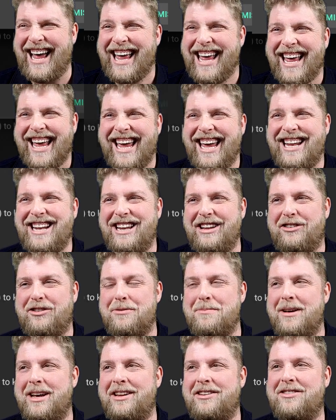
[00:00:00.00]
Hit
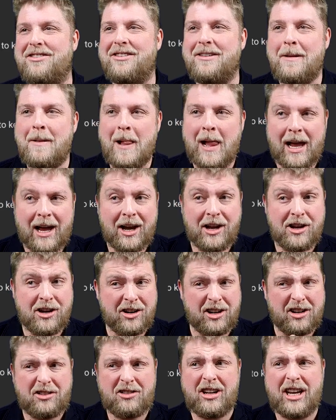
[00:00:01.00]
dismiss. You're going
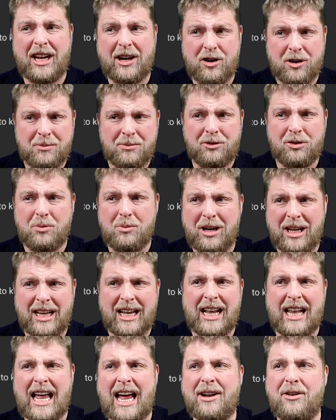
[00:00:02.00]
to see it comes up with a
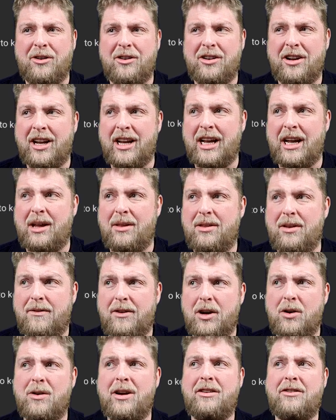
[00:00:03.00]
little ad underneath. If you
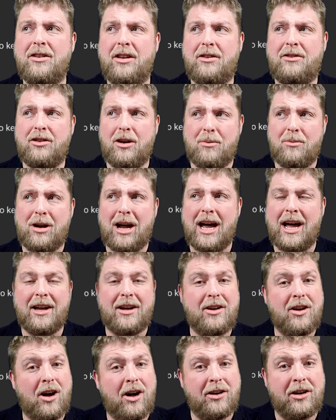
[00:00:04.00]
go into the top right-hand
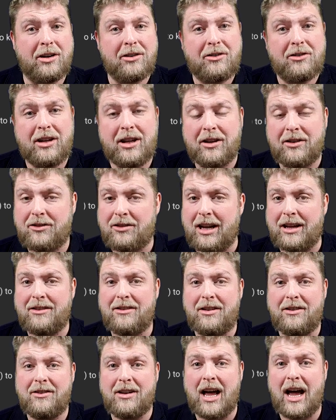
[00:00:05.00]
corner, you'll see the
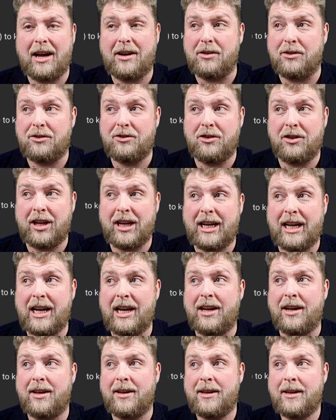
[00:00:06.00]
settings icon, so the
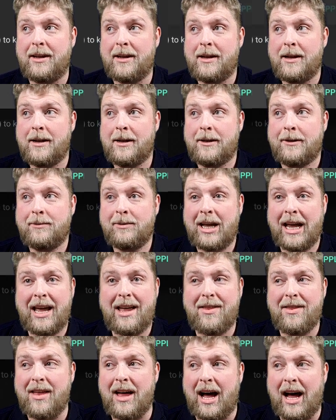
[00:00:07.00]
gear.
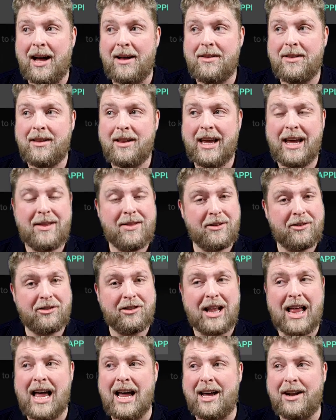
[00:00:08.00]
Hit that, hit the
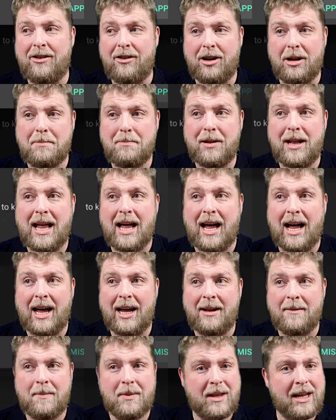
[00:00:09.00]
slider and
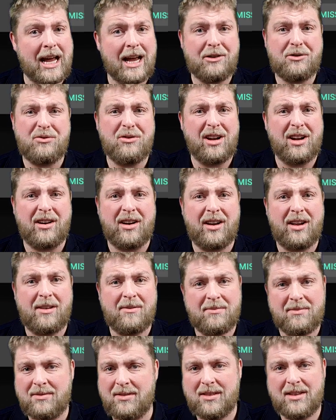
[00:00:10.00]
apply, gets rid of it.
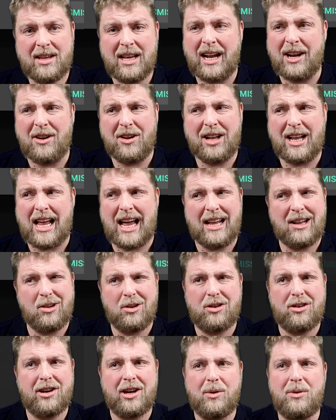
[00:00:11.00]
I don't like
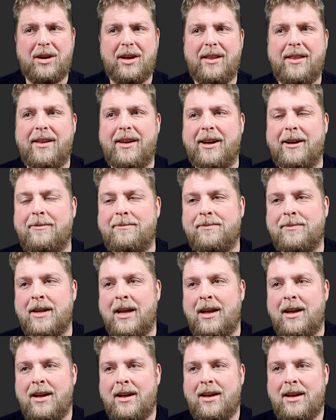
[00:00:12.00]
looking at it weird there.
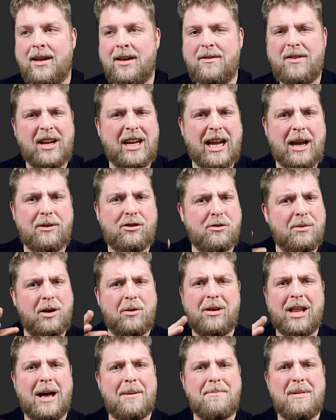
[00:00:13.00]
If it keeps coming up
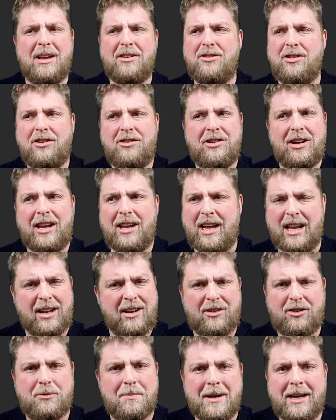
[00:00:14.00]
with that message, hit
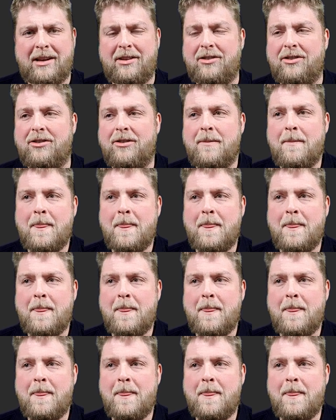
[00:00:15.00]
dismiss.